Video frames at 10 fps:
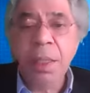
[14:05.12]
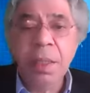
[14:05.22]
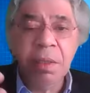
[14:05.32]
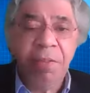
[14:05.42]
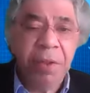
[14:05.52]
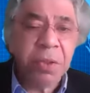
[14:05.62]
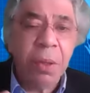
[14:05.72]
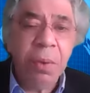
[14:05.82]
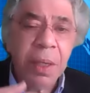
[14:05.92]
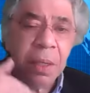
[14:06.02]
the
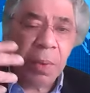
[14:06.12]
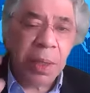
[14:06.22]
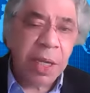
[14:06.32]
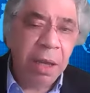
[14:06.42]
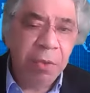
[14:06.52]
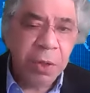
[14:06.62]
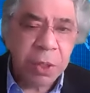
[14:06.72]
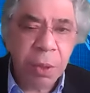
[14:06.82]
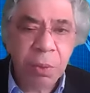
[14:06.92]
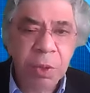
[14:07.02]
fiscal and
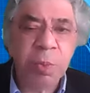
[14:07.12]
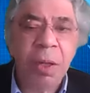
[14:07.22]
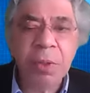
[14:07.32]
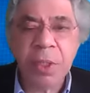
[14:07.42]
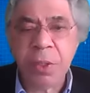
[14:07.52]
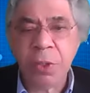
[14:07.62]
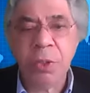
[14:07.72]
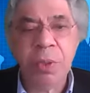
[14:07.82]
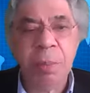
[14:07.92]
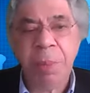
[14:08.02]
quasi-fiscal responses
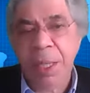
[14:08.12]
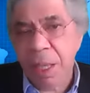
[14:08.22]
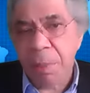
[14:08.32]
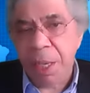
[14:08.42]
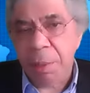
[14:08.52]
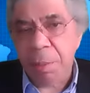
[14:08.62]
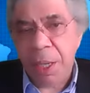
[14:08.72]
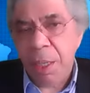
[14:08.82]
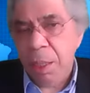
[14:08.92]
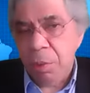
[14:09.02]
to the pandemic
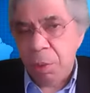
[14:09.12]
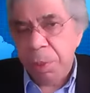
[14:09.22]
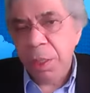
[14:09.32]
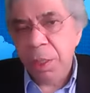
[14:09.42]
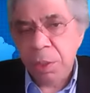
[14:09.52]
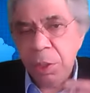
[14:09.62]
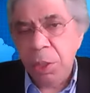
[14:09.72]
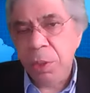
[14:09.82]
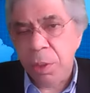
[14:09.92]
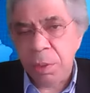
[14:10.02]
by European
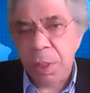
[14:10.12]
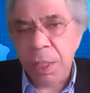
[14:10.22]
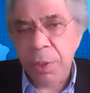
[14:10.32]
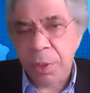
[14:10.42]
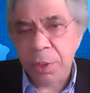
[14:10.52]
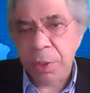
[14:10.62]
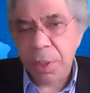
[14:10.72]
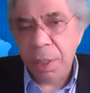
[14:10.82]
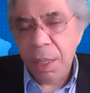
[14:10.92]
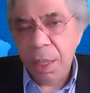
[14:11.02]
Union leaders
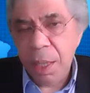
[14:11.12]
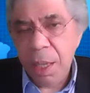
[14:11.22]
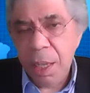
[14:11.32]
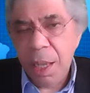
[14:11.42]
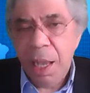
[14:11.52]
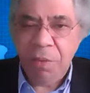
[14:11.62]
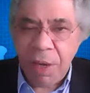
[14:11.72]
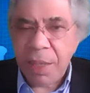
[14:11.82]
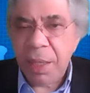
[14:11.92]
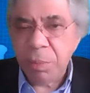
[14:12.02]
have
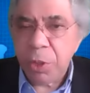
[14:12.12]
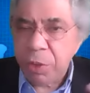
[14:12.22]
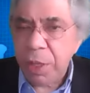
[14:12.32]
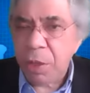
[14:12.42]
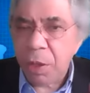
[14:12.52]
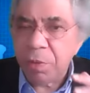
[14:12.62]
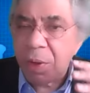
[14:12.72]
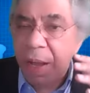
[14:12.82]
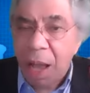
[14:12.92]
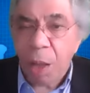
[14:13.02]
led them to think of
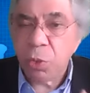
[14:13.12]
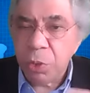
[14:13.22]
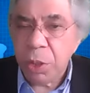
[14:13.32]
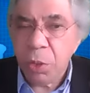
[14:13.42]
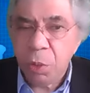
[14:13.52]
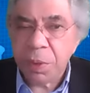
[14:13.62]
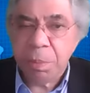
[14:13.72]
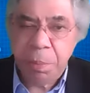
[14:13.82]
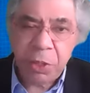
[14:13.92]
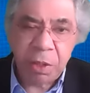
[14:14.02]
how to deal with
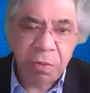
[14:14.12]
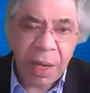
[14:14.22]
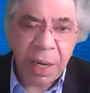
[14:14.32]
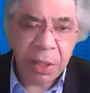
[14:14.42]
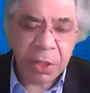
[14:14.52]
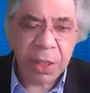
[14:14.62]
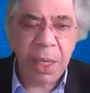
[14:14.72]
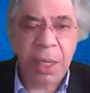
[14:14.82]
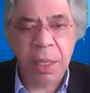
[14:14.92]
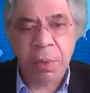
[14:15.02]
budget finance
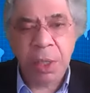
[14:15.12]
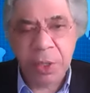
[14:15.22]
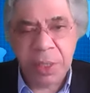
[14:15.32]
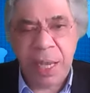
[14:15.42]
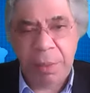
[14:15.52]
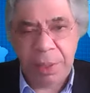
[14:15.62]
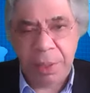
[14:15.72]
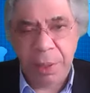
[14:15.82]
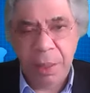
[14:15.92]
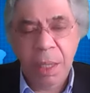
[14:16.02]
and increased debt.
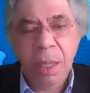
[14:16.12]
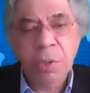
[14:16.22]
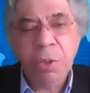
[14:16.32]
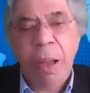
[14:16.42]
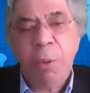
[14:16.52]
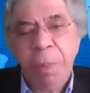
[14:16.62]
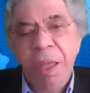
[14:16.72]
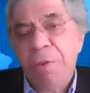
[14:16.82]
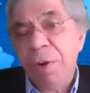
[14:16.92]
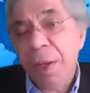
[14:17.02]
To help
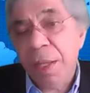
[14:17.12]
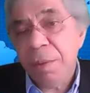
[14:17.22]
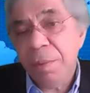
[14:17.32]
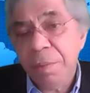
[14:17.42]
pay for it,